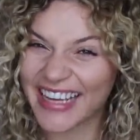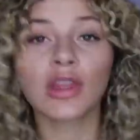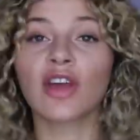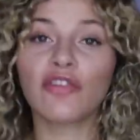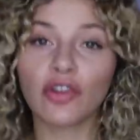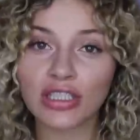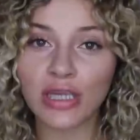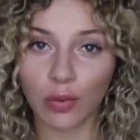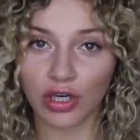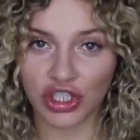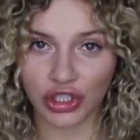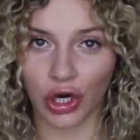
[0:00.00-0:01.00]
Now first I
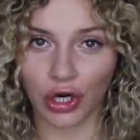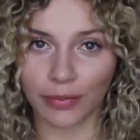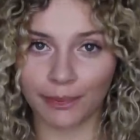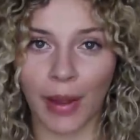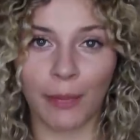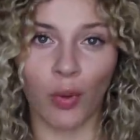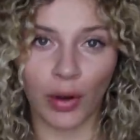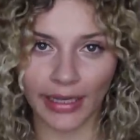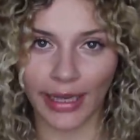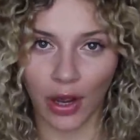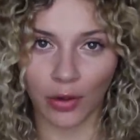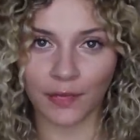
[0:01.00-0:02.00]
want to start by
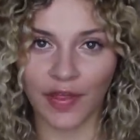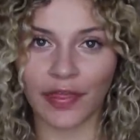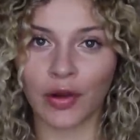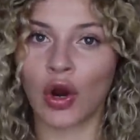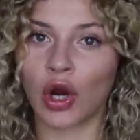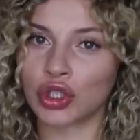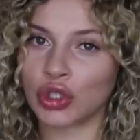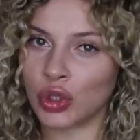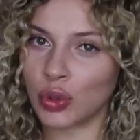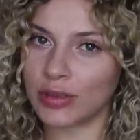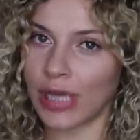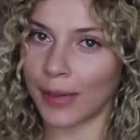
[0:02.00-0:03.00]
pointing out that there are
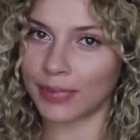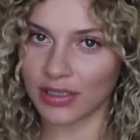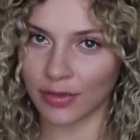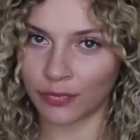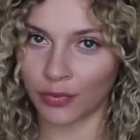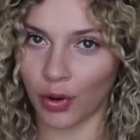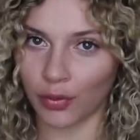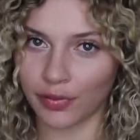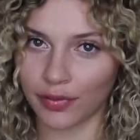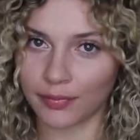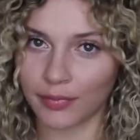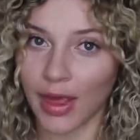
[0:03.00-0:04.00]
two types of
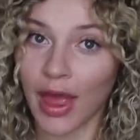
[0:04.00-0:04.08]
growth.